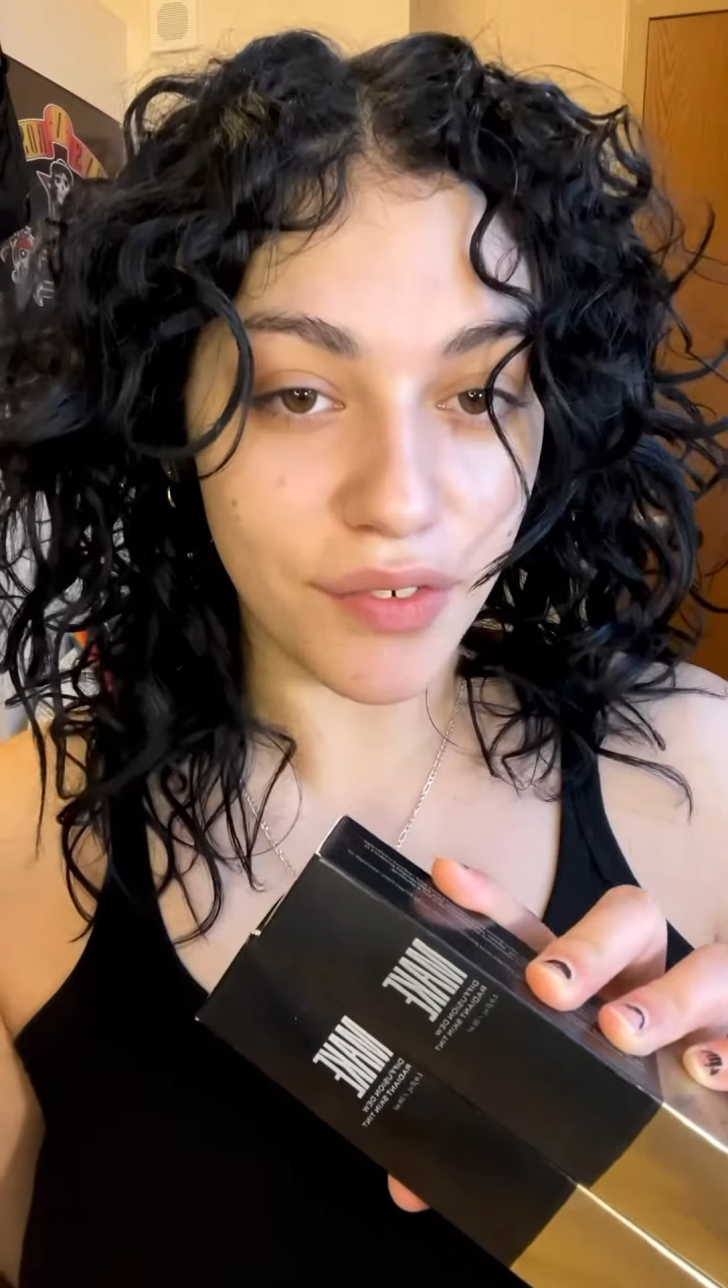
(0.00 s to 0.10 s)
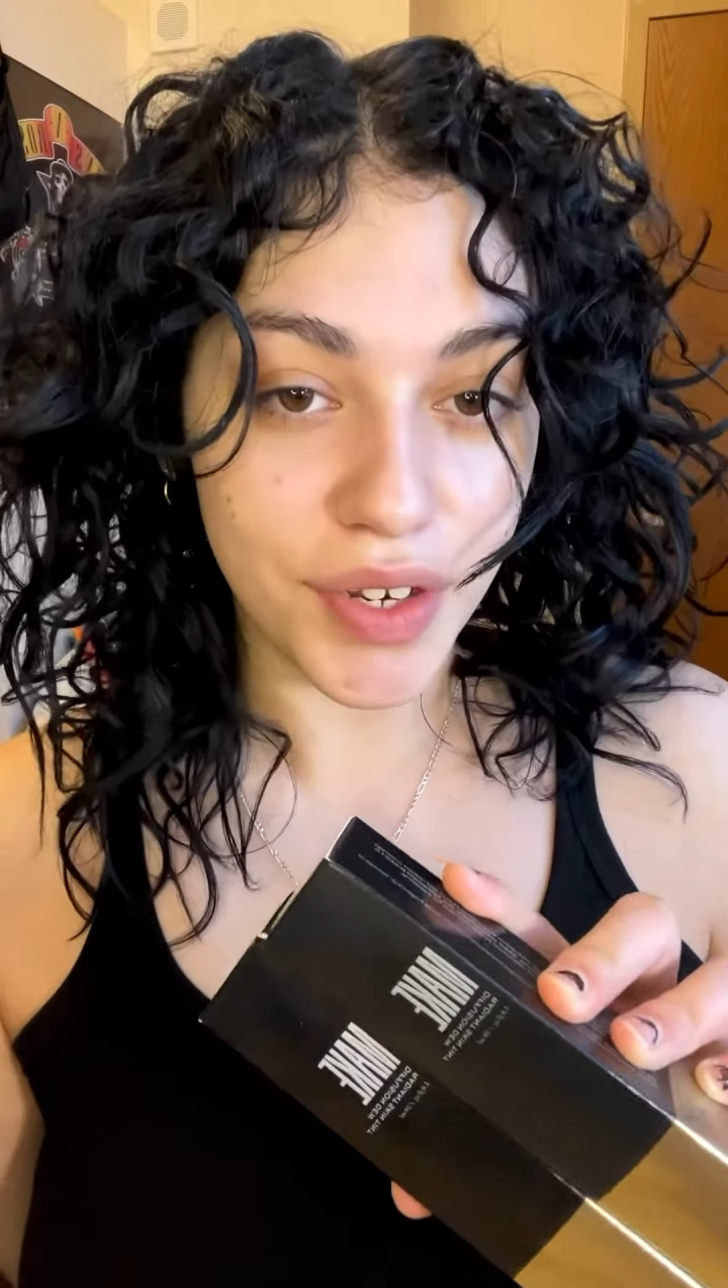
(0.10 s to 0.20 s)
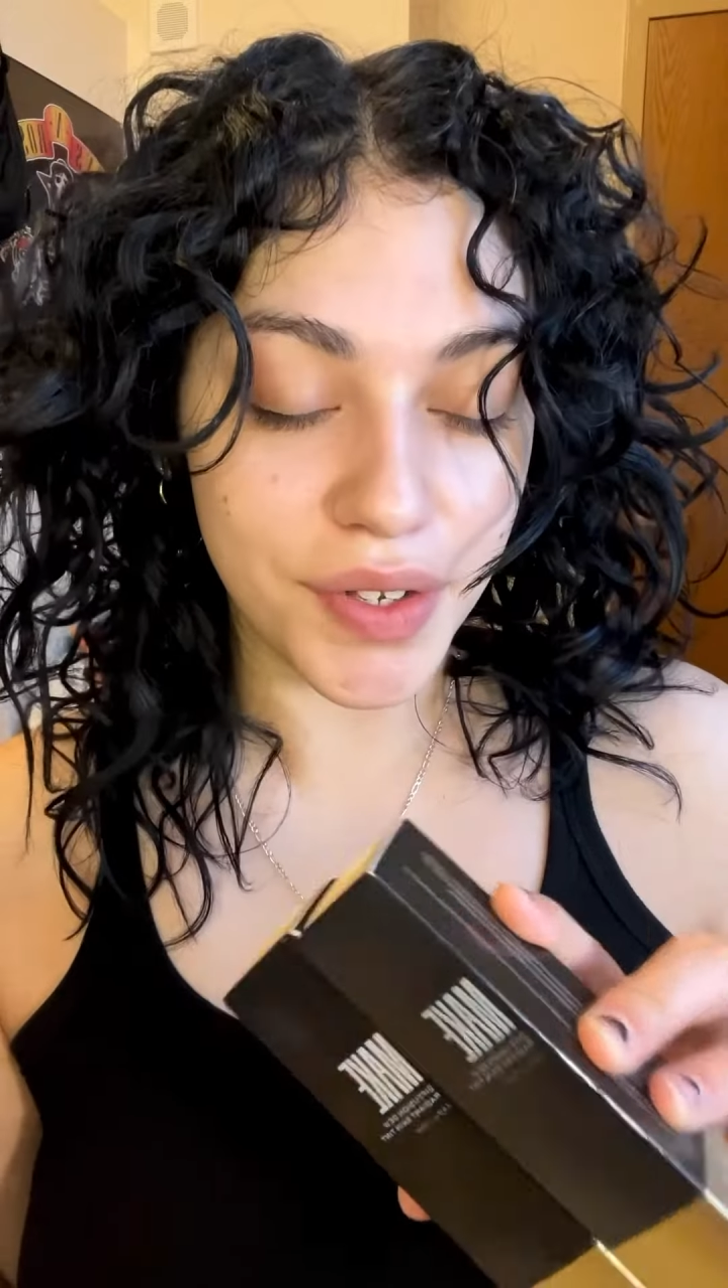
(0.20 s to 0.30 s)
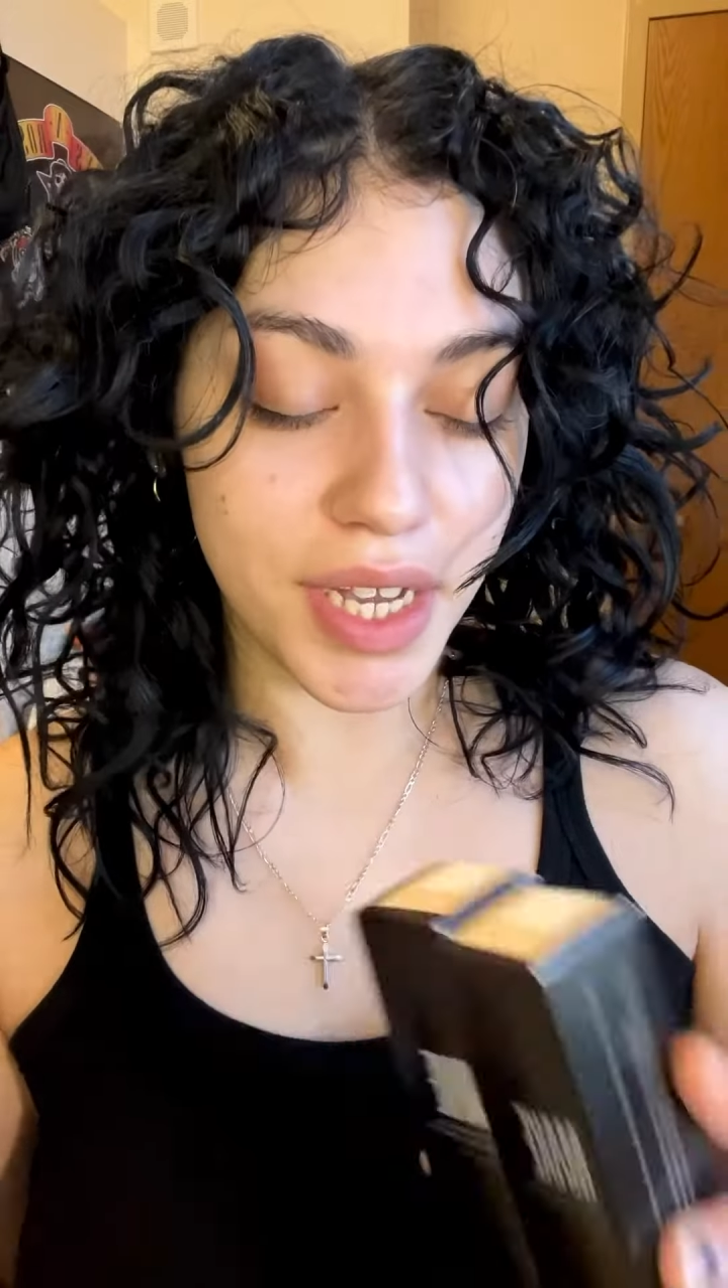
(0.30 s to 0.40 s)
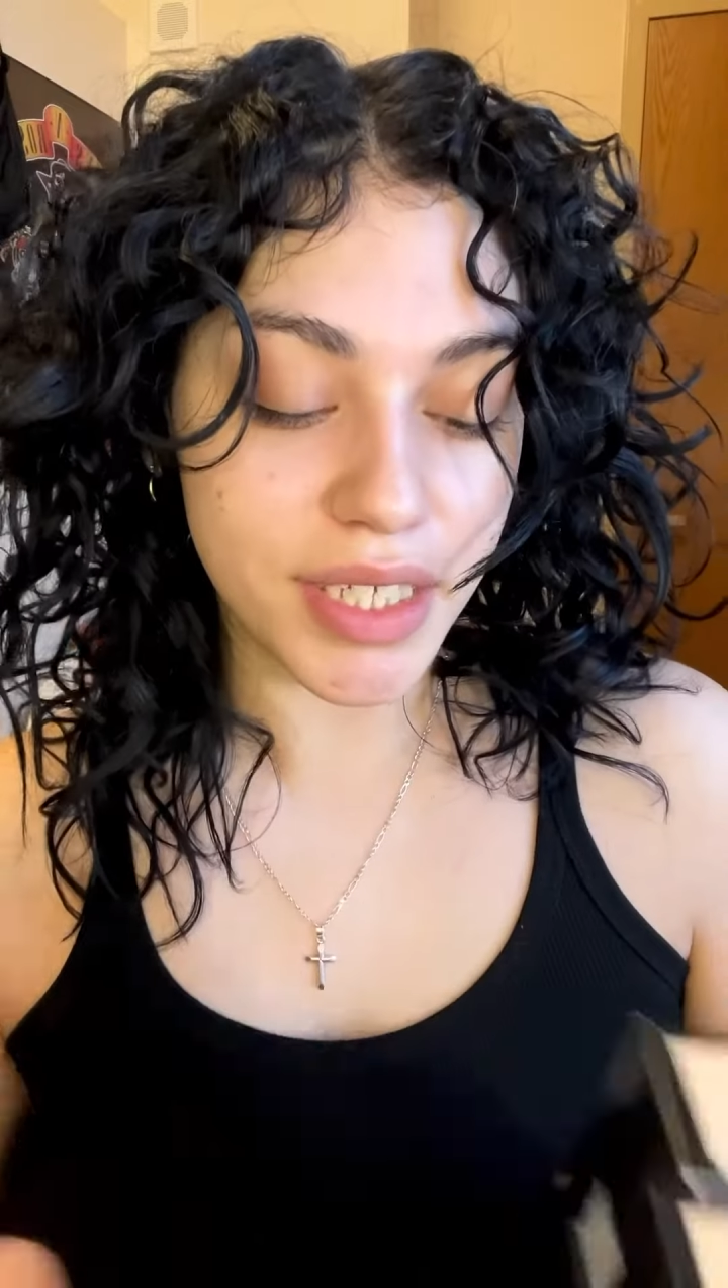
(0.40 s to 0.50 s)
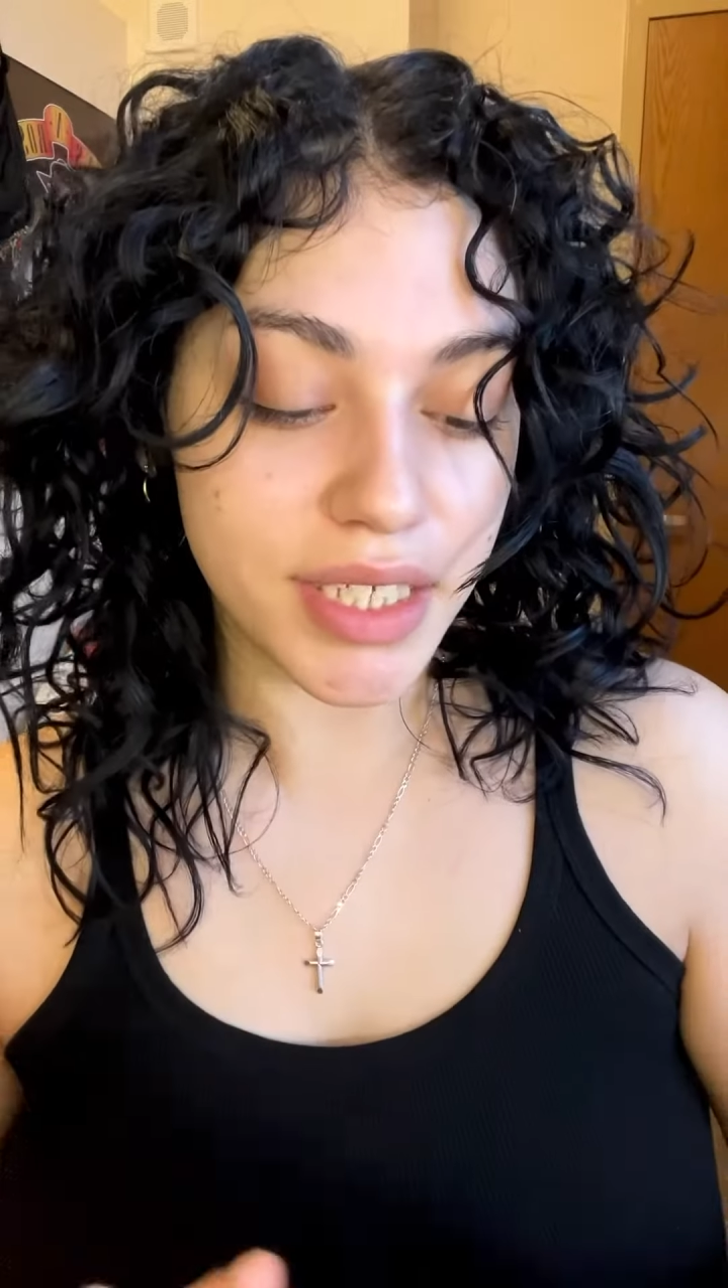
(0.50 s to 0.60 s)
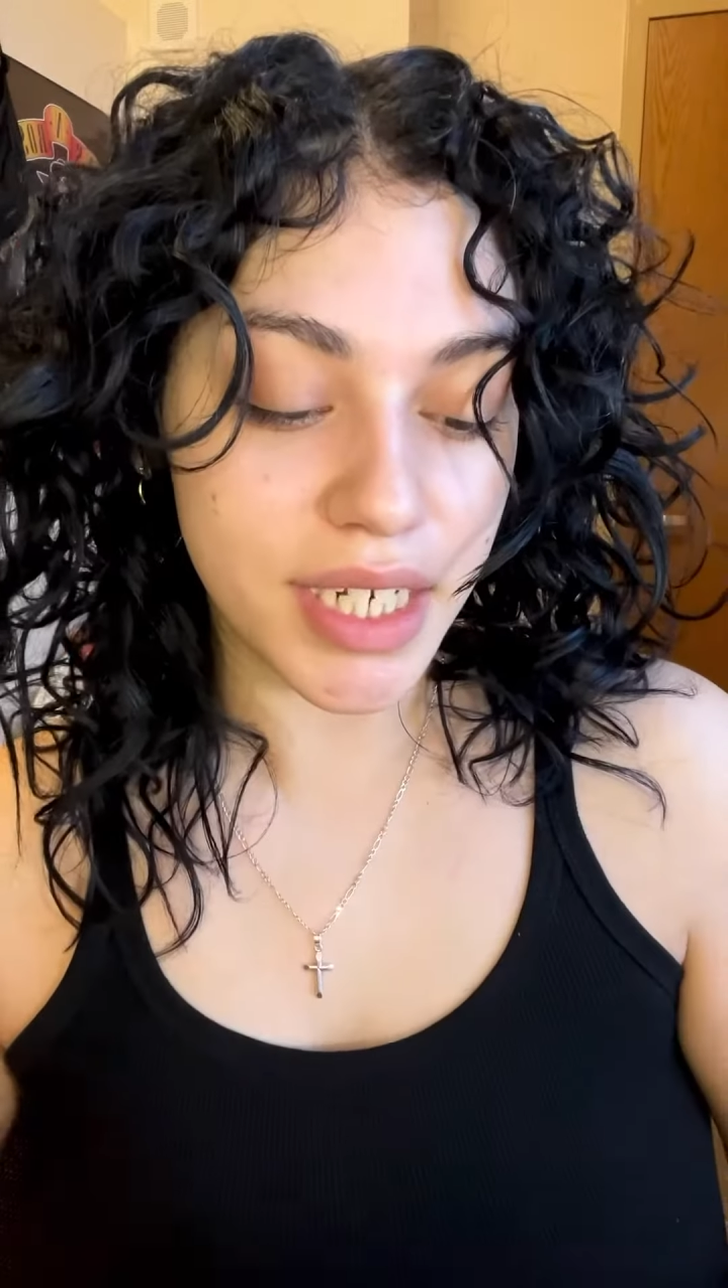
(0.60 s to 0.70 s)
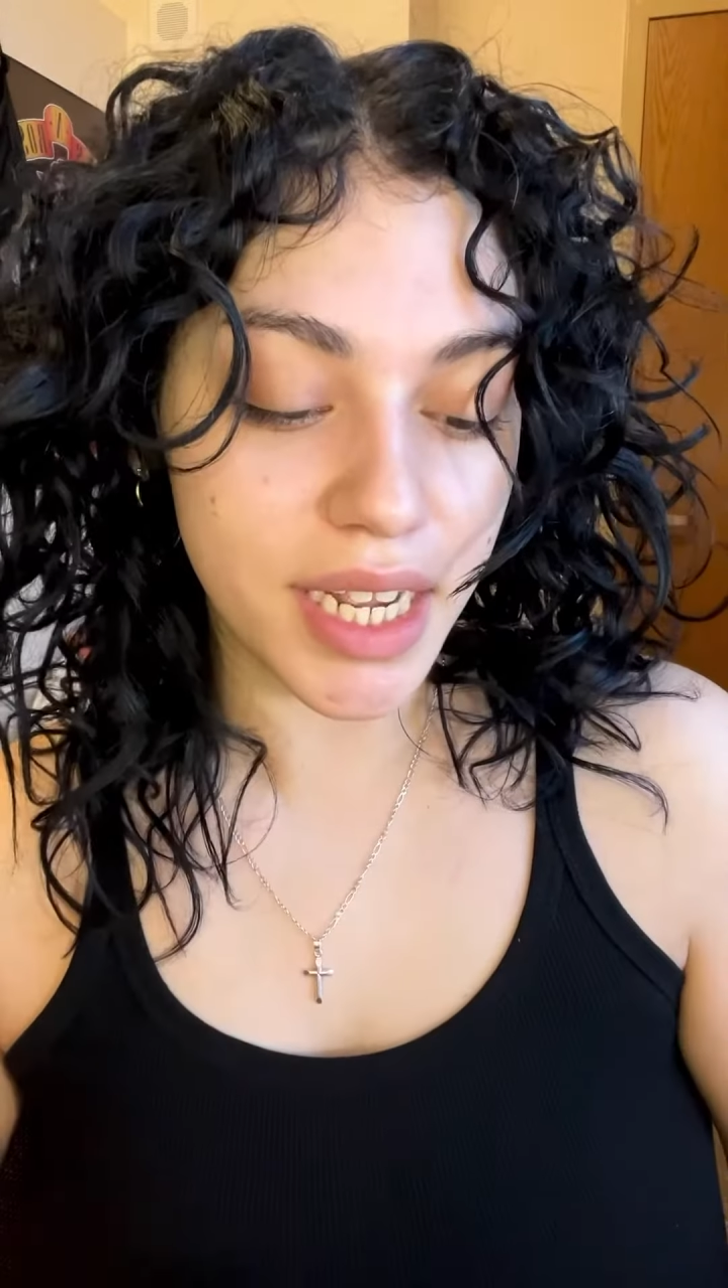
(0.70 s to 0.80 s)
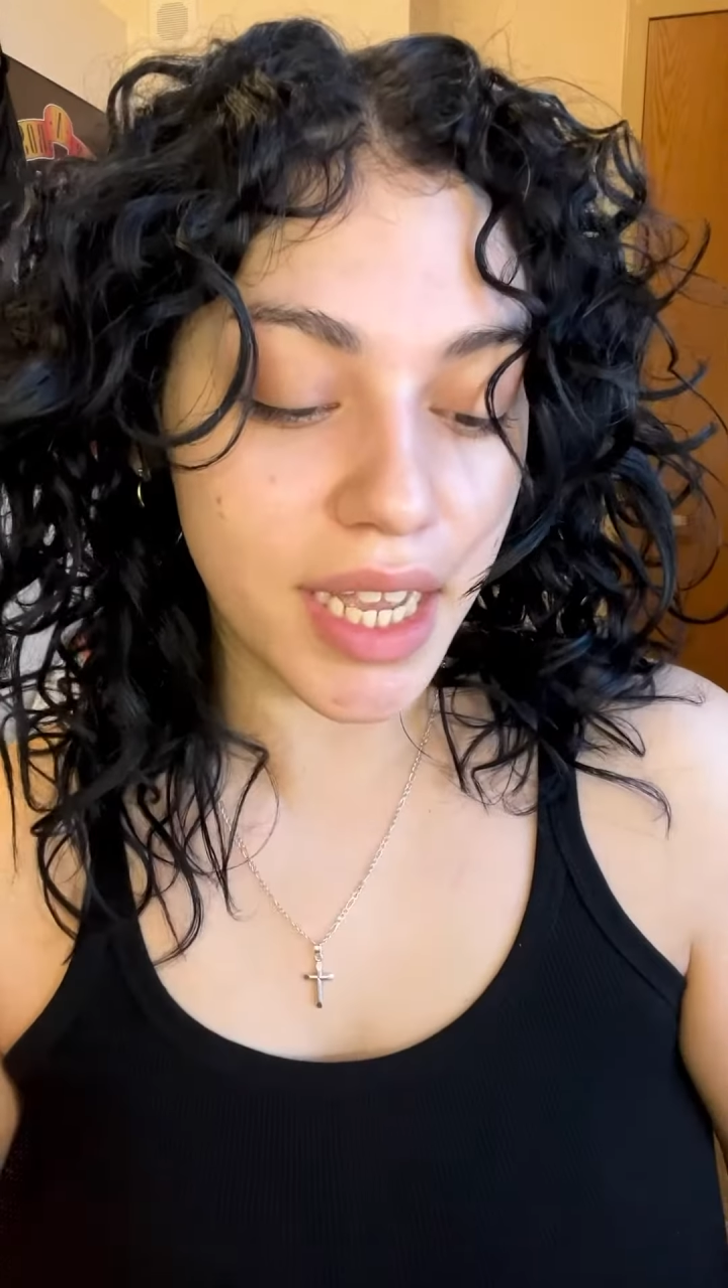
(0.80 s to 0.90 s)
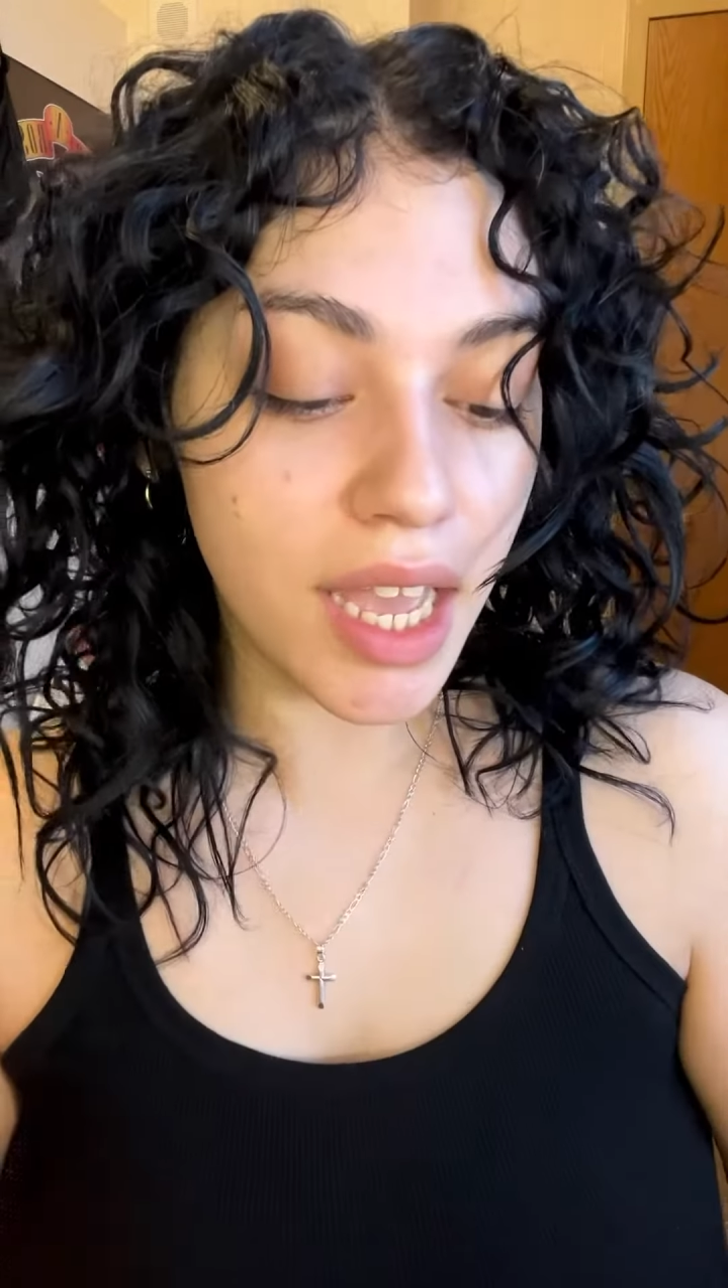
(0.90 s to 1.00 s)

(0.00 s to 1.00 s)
for you guys today.